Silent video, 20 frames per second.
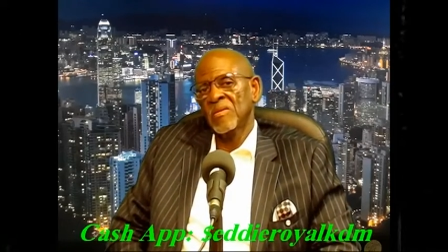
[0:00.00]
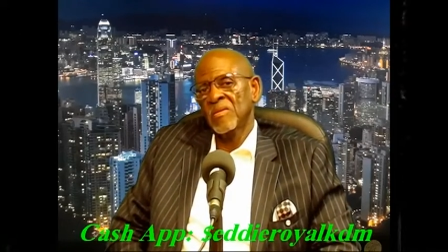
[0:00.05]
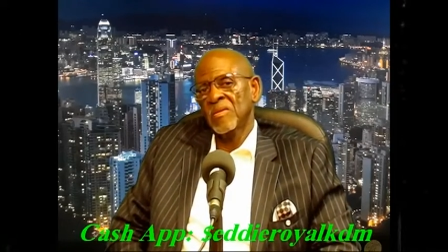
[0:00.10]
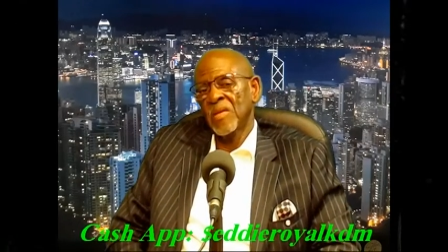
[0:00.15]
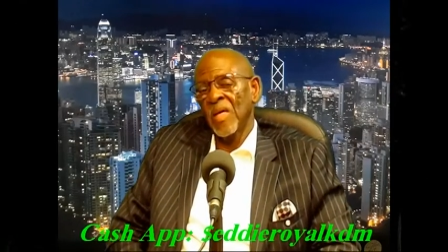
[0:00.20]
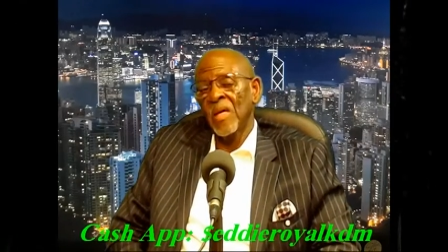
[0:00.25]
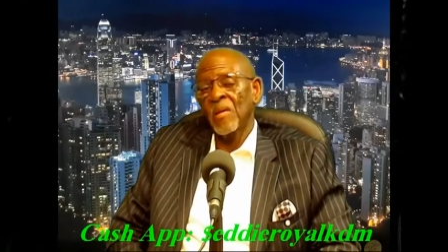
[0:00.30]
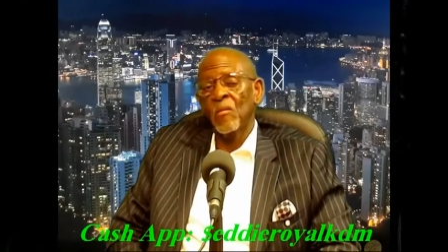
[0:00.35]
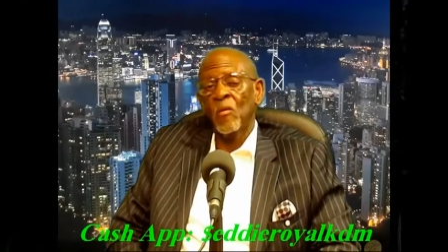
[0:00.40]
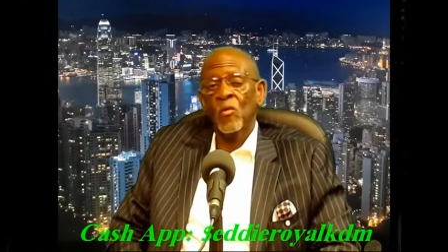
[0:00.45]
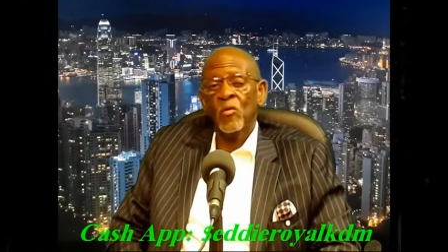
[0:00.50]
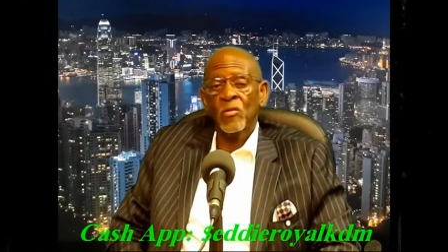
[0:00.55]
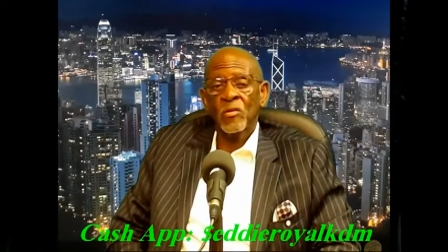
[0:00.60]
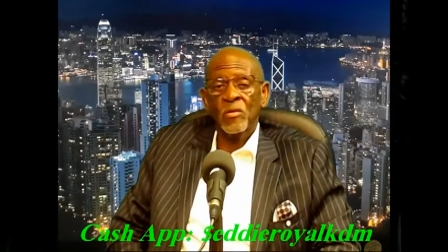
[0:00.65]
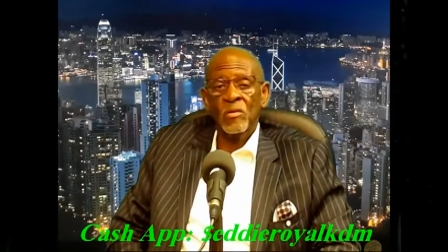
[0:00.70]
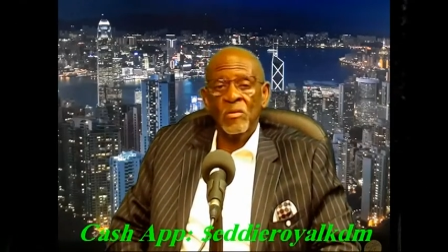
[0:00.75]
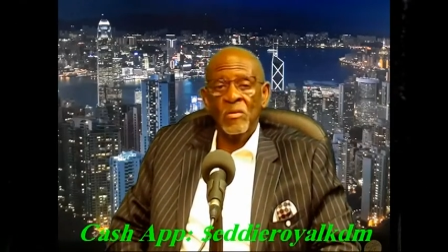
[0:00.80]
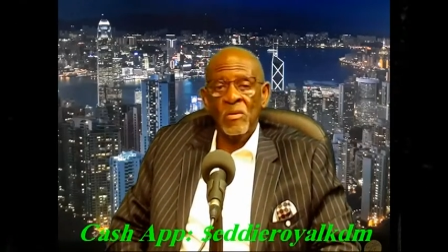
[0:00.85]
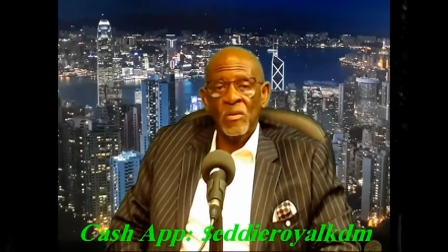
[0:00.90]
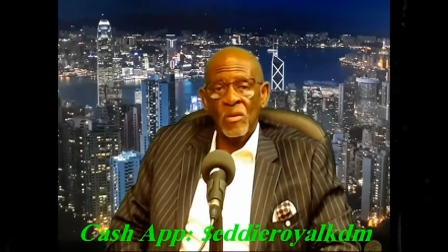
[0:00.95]
came
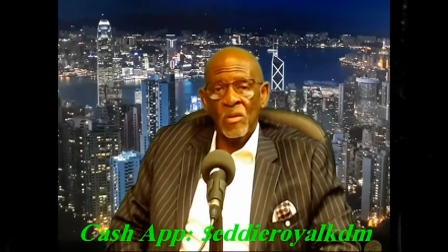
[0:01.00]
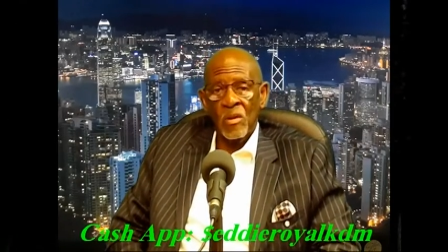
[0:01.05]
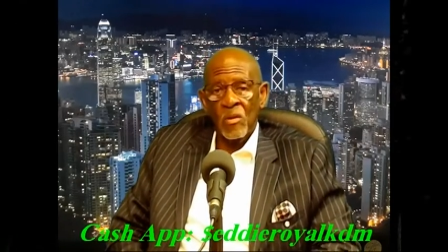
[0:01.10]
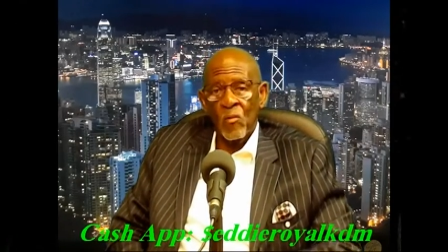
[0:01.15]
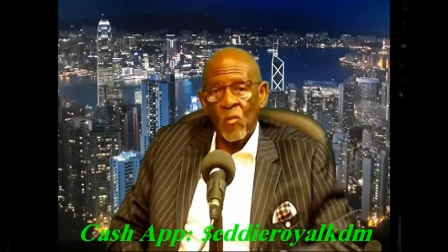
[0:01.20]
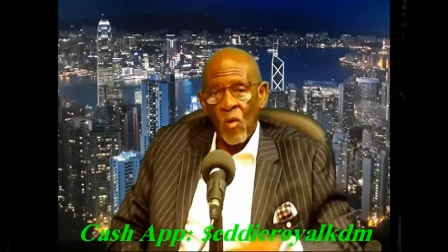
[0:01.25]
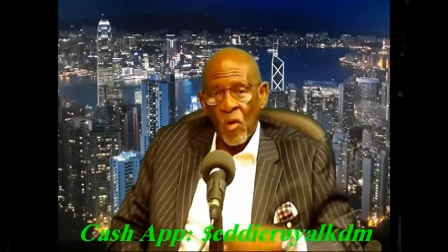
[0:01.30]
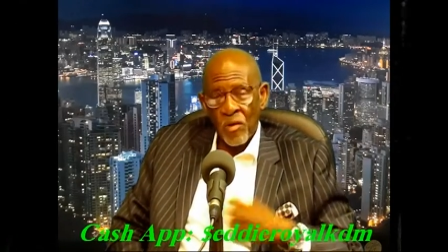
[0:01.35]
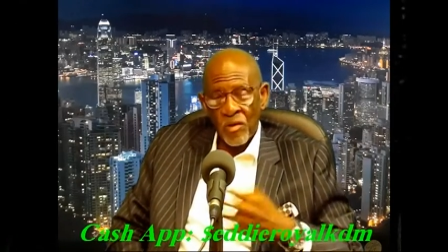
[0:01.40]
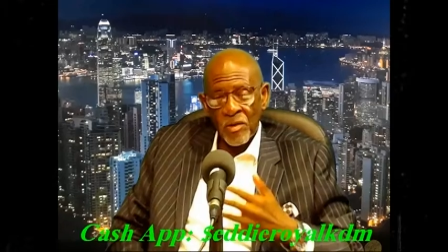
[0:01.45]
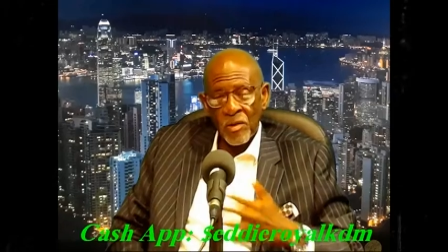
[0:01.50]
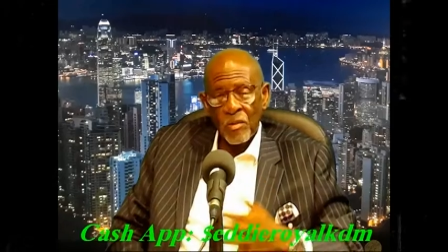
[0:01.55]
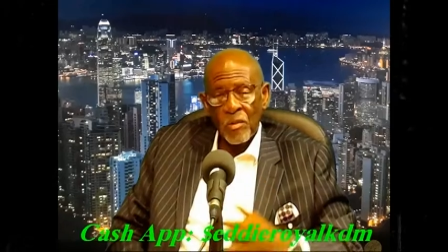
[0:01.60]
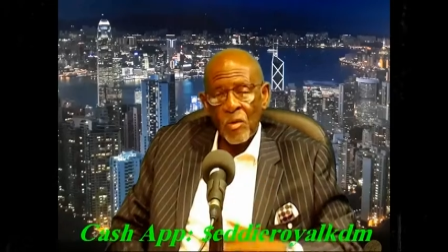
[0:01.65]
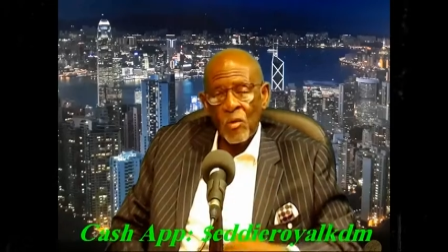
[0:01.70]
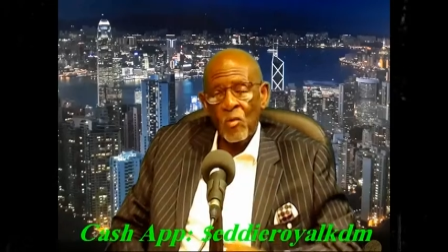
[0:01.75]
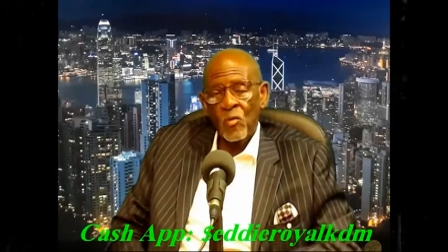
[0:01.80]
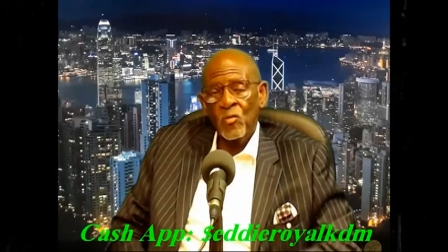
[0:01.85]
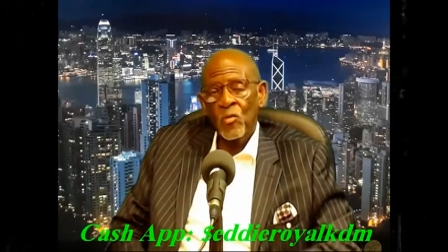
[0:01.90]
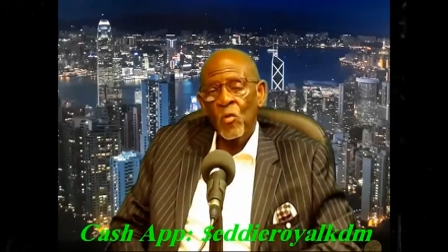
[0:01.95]
on, uh, walking
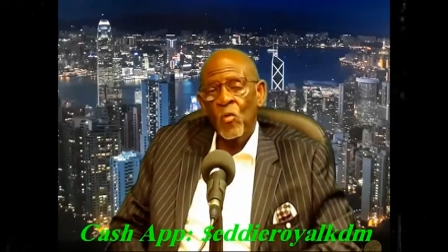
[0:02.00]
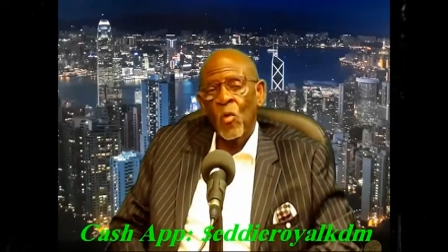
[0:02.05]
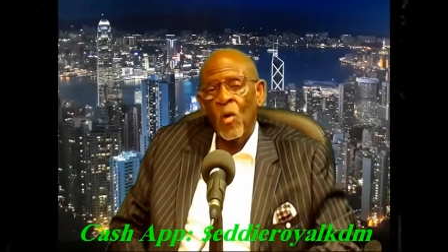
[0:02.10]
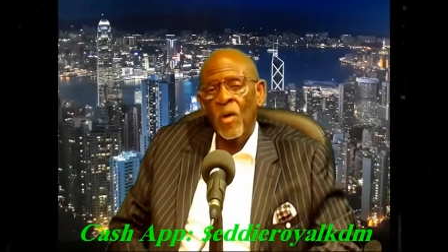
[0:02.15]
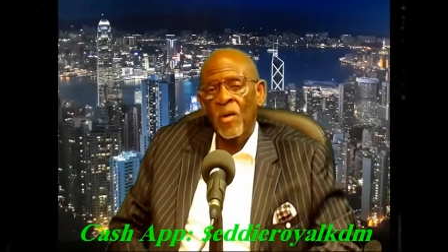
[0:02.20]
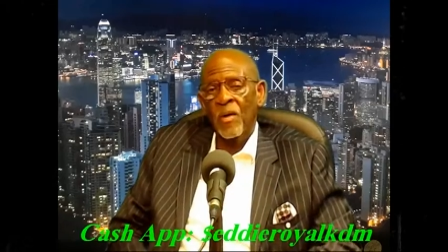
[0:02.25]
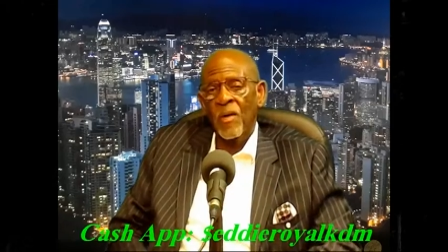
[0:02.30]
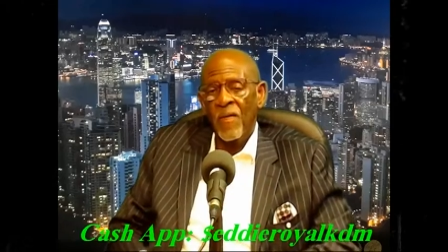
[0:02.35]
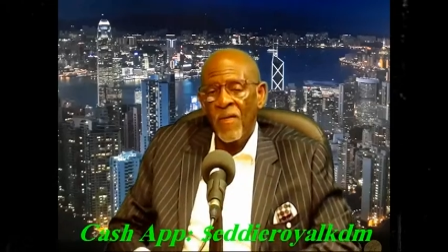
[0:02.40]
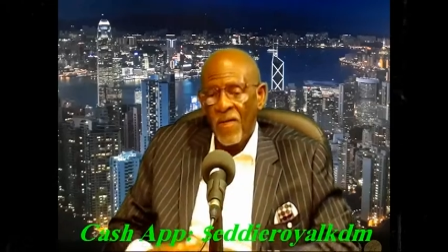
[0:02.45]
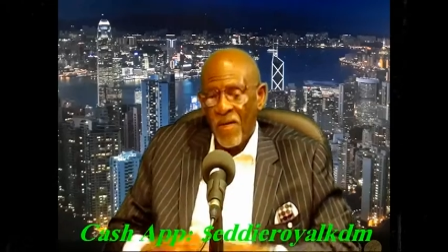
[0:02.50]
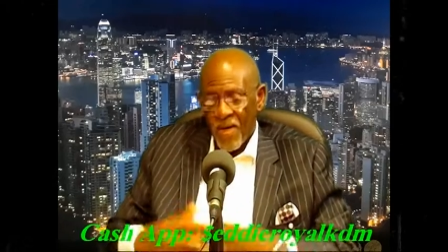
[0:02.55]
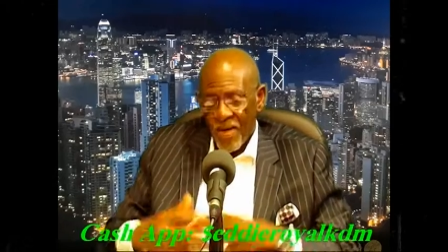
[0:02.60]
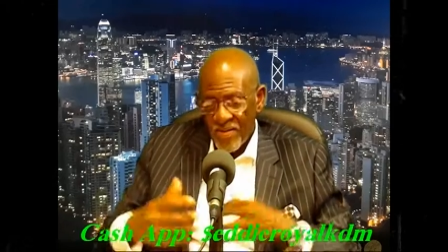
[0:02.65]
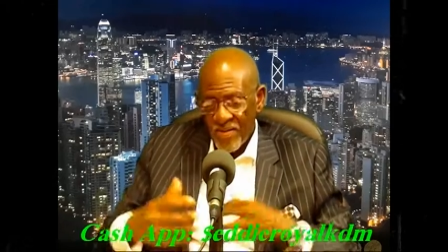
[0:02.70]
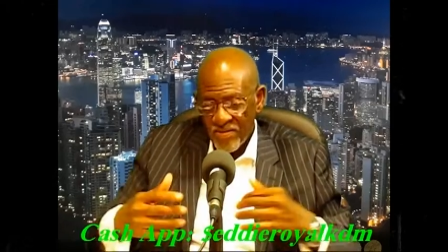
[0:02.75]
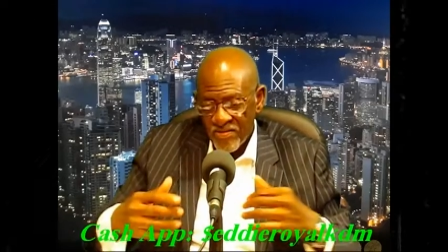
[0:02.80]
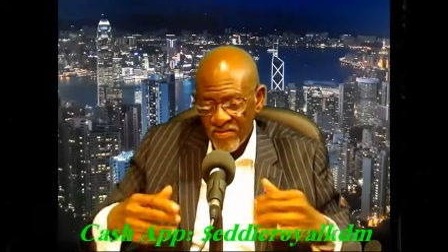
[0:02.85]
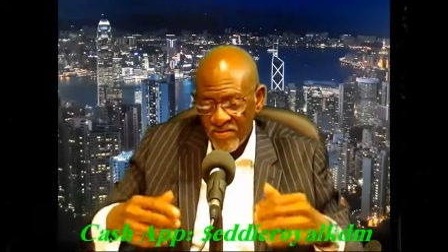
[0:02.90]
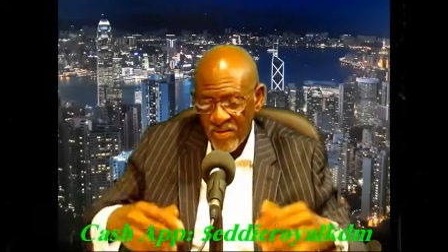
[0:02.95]
on the water,
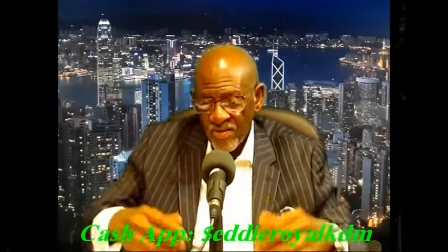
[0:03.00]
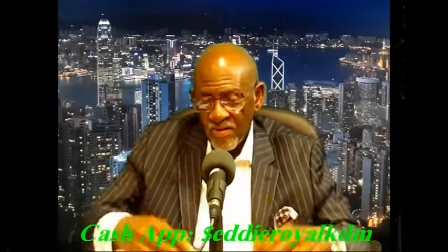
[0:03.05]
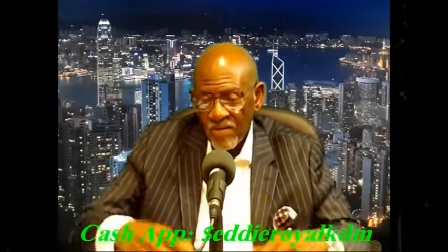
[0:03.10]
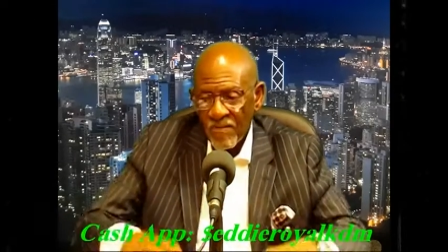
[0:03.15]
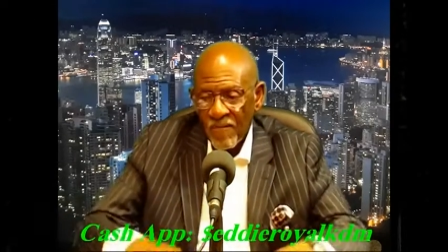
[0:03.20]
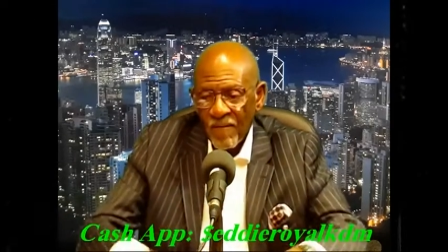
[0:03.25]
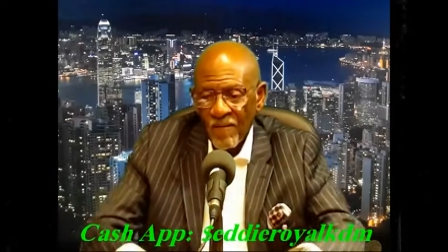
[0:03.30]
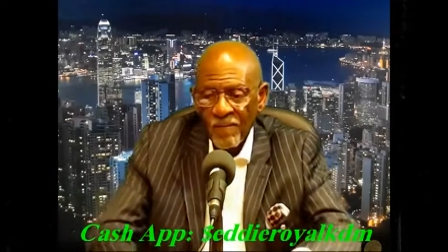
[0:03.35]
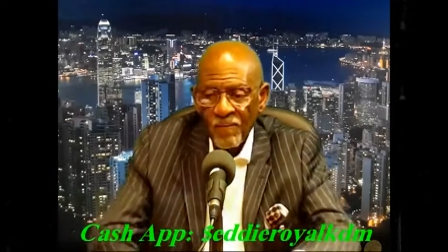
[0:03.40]
and he said,